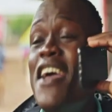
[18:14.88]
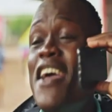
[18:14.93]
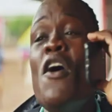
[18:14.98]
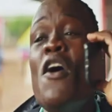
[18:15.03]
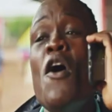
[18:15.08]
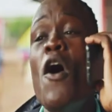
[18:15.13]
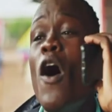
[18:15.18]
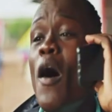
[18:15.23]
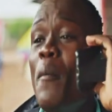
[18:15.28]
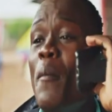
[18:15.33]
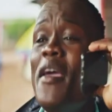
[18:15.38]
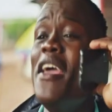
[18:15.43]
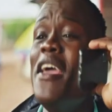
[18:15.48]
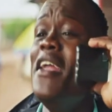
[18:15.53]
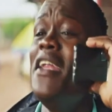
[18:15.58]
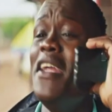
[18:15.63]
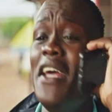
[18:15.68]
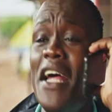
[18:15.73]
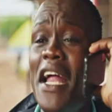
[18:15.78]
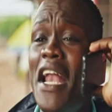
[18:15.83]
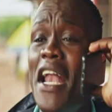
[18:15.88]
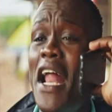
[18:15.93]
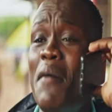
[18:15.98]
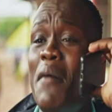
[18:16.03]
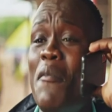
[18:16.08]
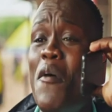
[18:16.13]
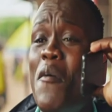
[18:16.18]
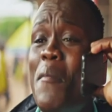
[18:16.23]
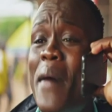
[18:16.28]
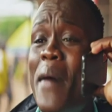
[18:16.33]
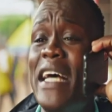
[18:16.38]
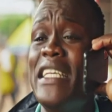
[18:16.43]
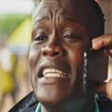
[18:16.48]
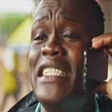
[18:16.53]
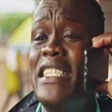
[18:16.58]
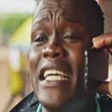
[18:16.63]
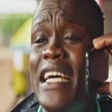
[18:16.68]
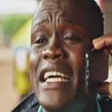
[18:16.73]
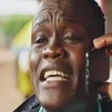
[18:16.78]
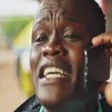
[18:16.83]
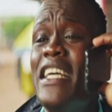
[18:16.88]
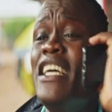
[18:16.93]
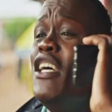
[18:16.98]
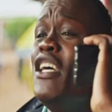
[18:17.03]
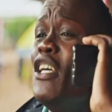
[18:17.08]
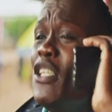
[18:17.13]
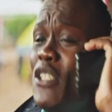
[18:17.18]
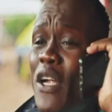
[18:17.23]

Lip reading: that I don't make you happy.